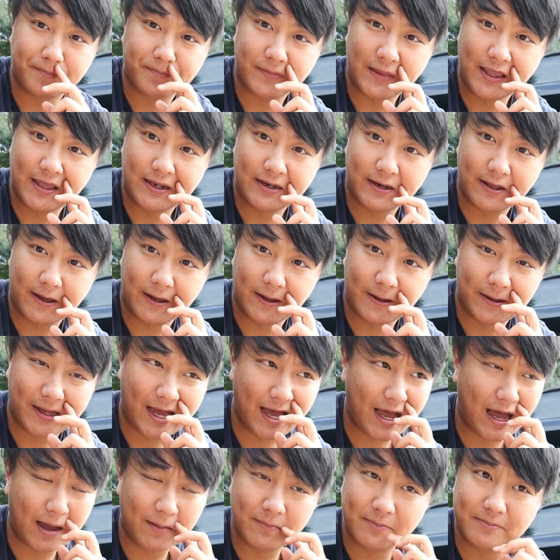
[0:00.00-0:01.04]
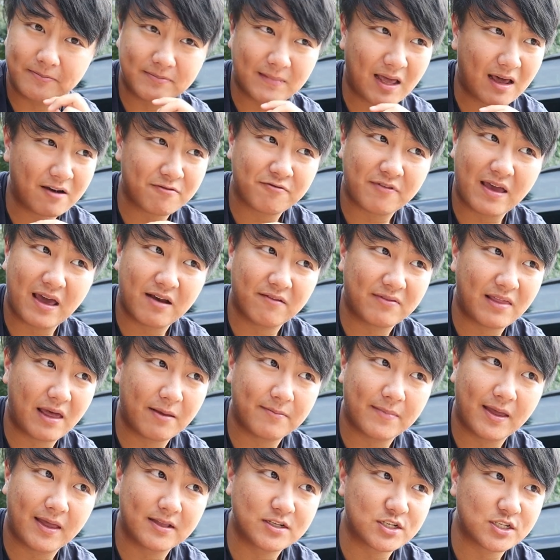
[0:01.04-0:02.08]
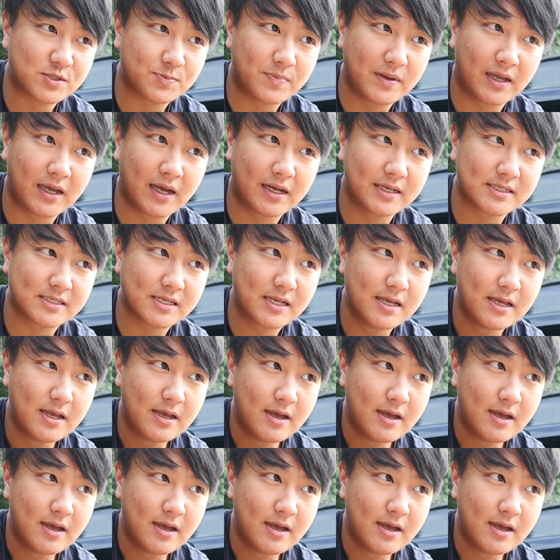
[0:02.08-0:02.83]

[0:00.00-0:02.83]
and I'm not a fan of that, man. Just because